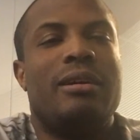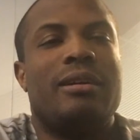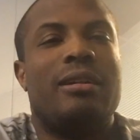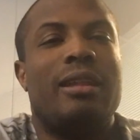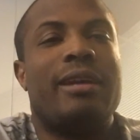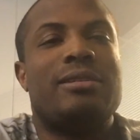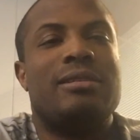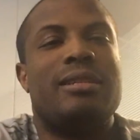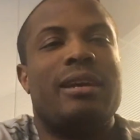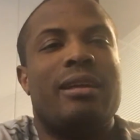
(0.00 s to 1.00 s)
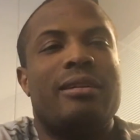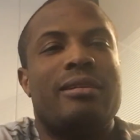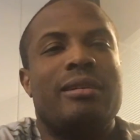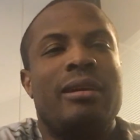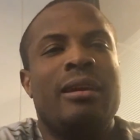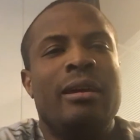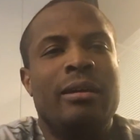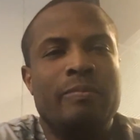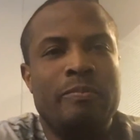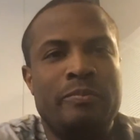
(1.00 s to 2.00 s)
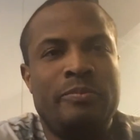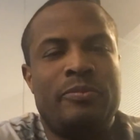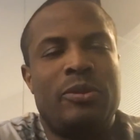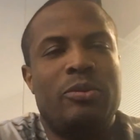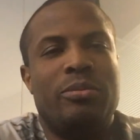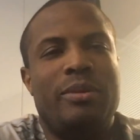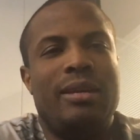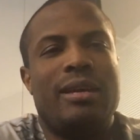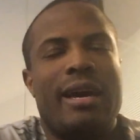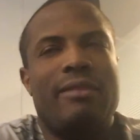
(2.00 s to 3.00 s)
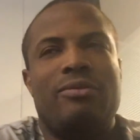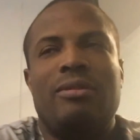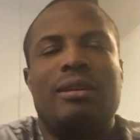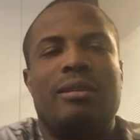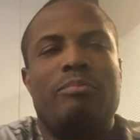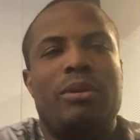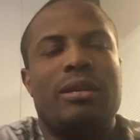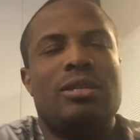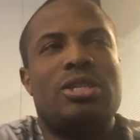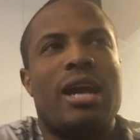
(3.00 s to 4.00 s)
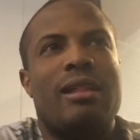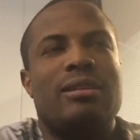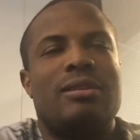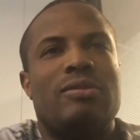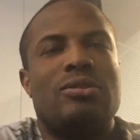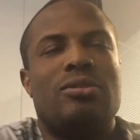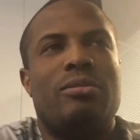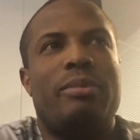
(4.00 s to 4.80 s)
collections together will be kind of the biggest challenge of this whole